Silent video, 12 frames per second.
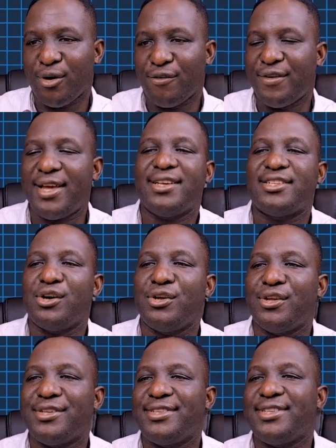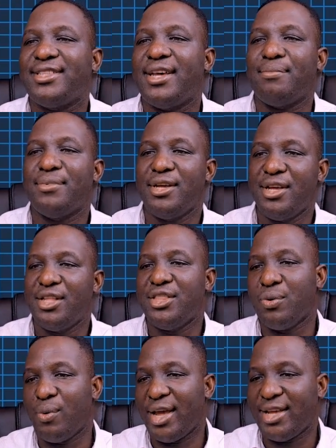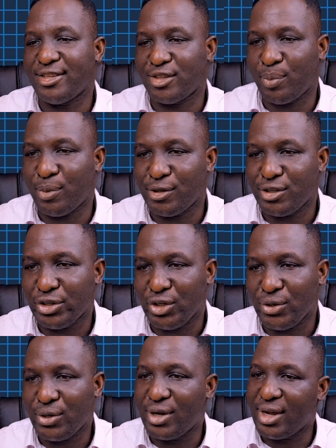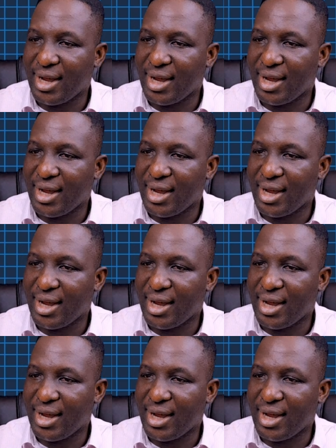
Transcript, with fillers: of a hexagonal system the way it's supposed to look,